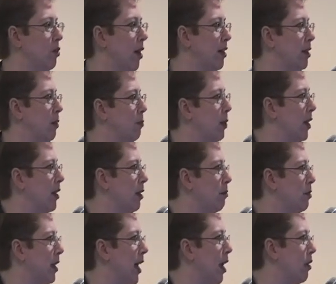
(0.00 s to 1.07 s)
tries to pin
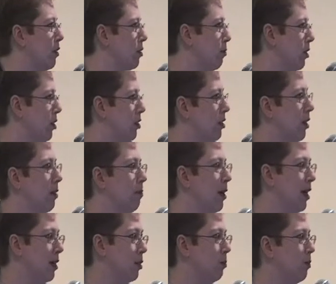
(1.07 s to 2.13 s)
them down as much as they
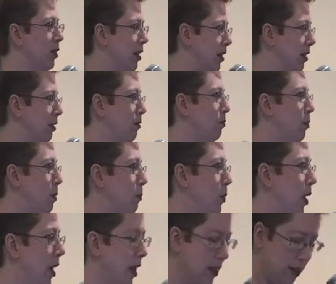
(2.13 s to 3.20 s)
possibly can be
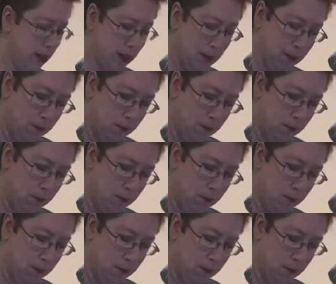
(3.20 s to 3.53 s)
pinned.